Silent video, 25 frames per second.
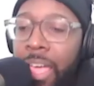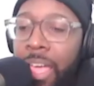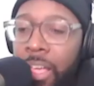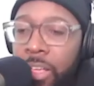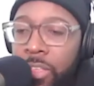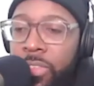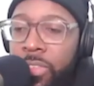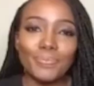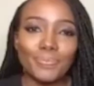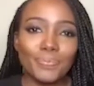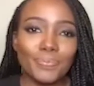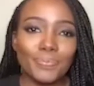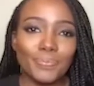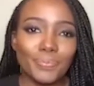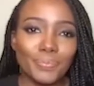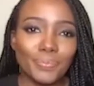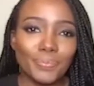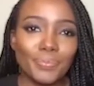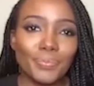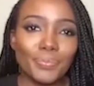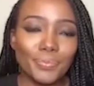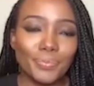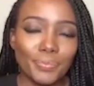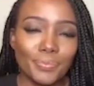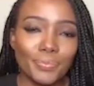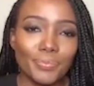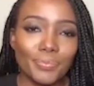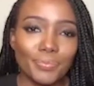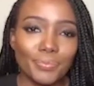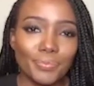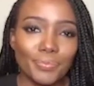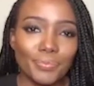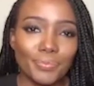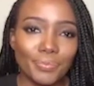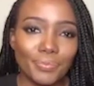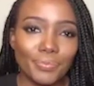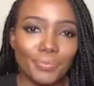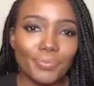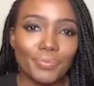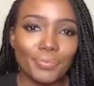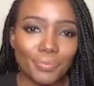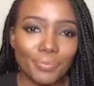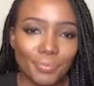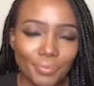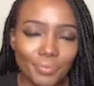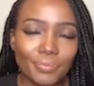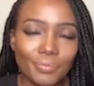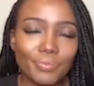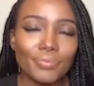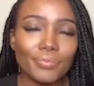ex, when your, when your friend dates your
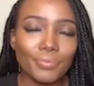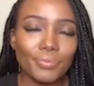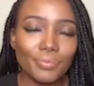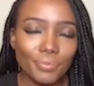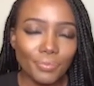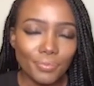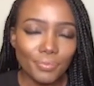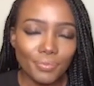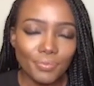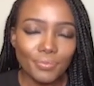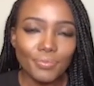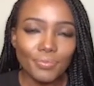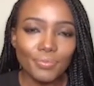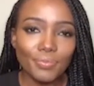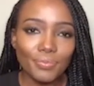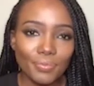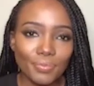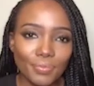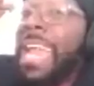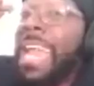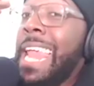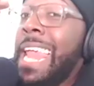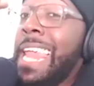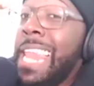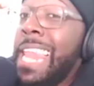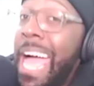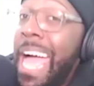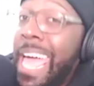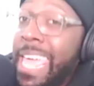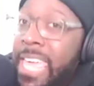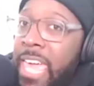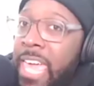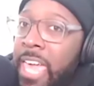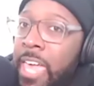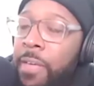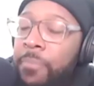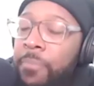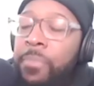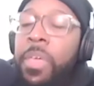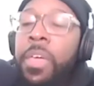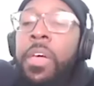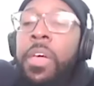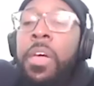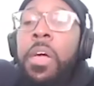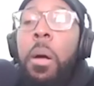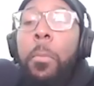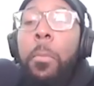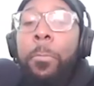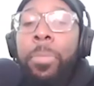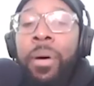ex. I'm not saying I like it,
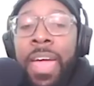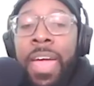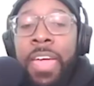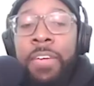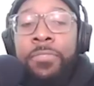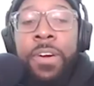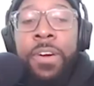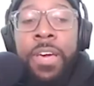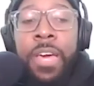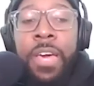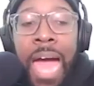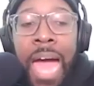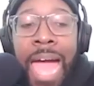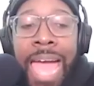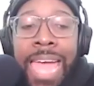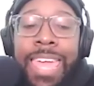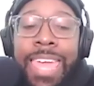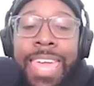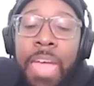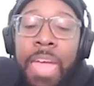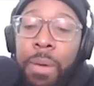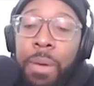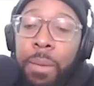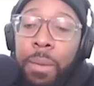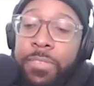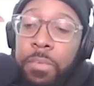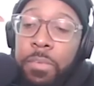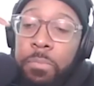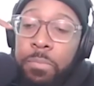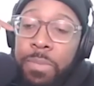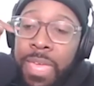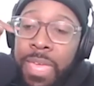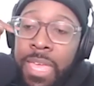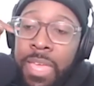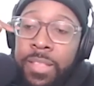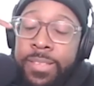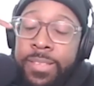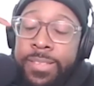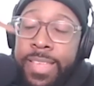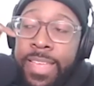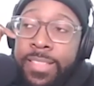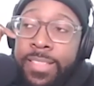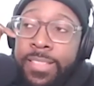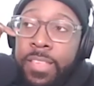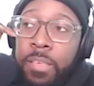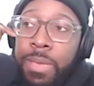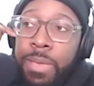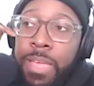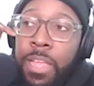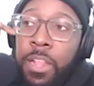but if no. a guy came up to me and
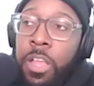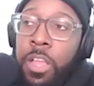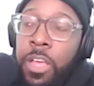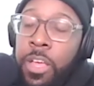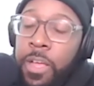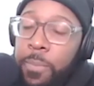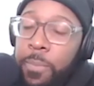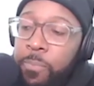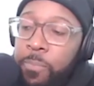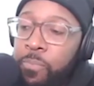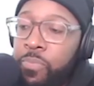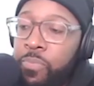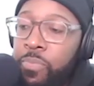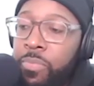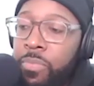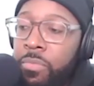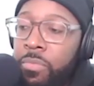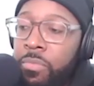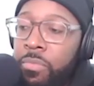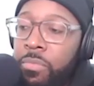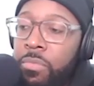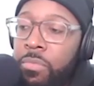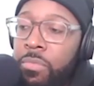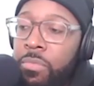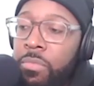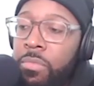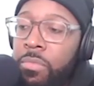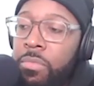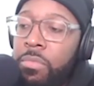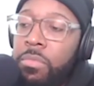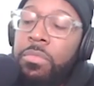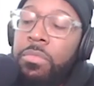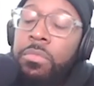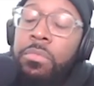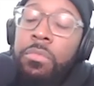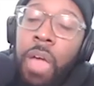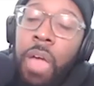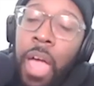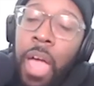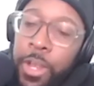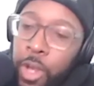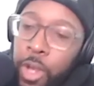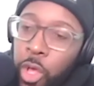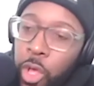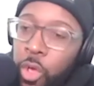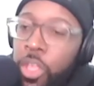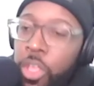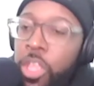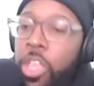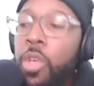said to me, Look, I
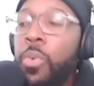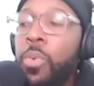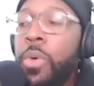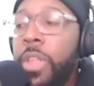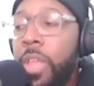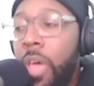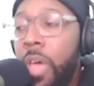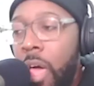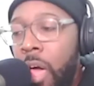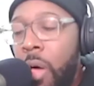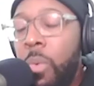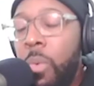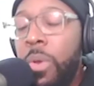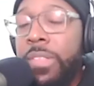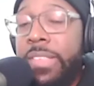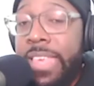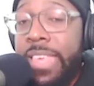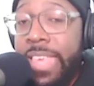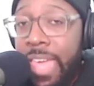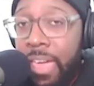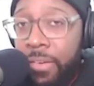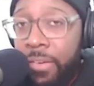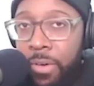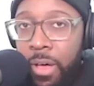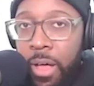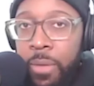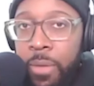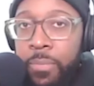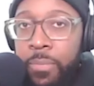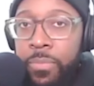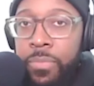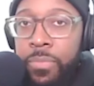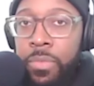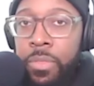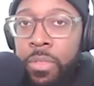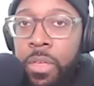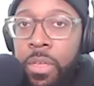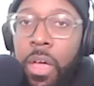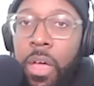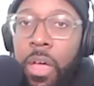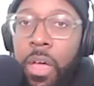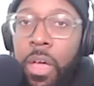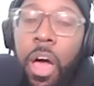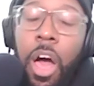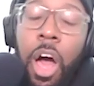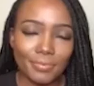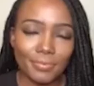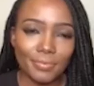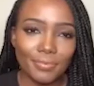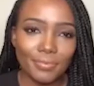know you and her were together.
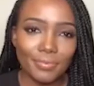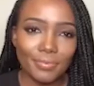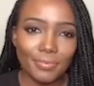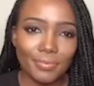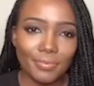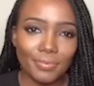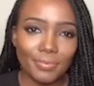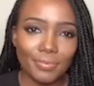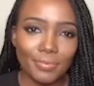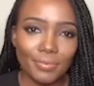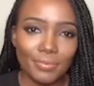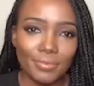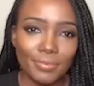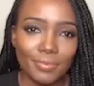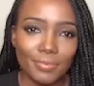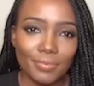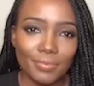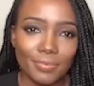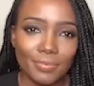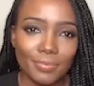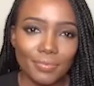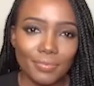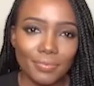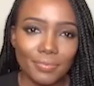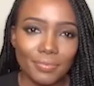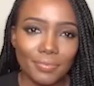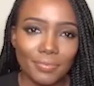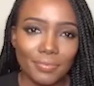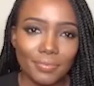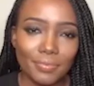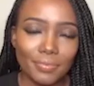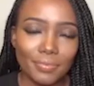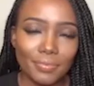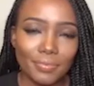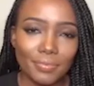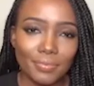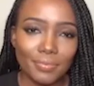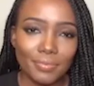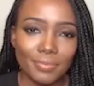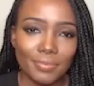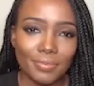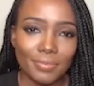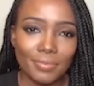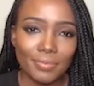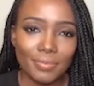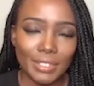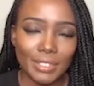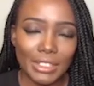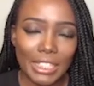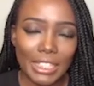Mm. I'm your friend.
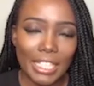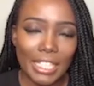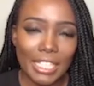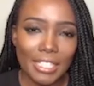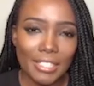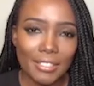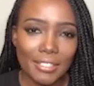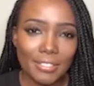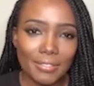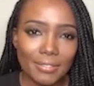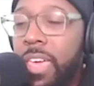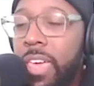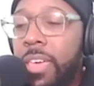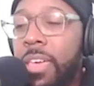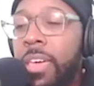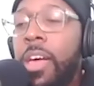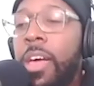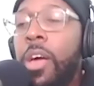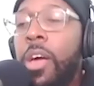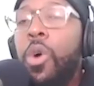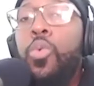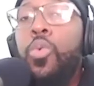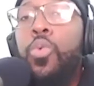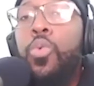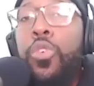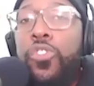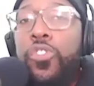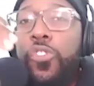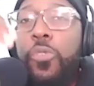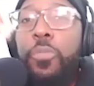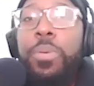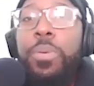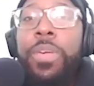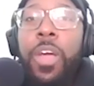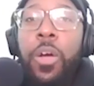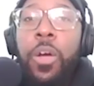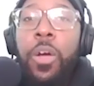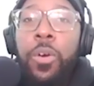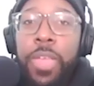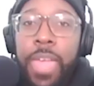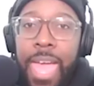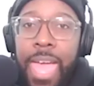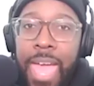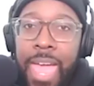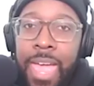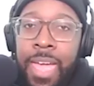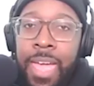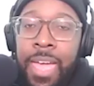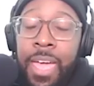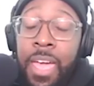We yeah. click. Would you mm. be
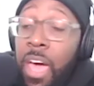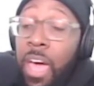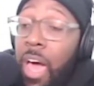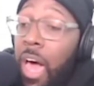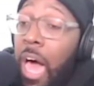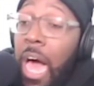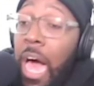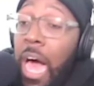okay?